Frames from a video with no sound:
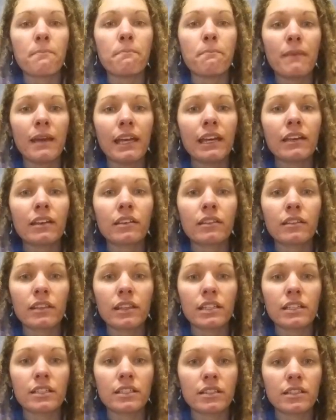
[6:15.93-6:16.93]

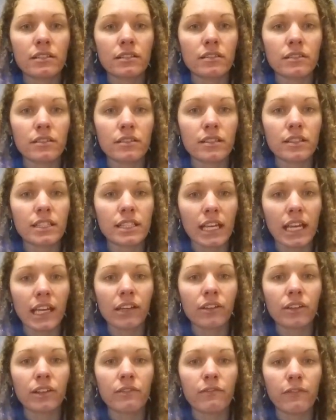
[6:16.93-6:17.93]
make this
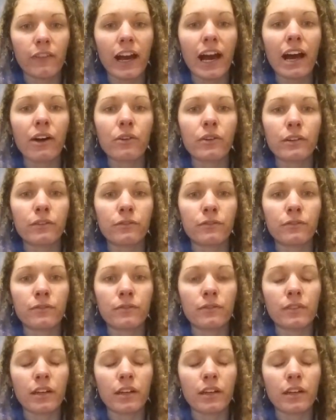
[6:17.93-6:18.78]
sacred vow of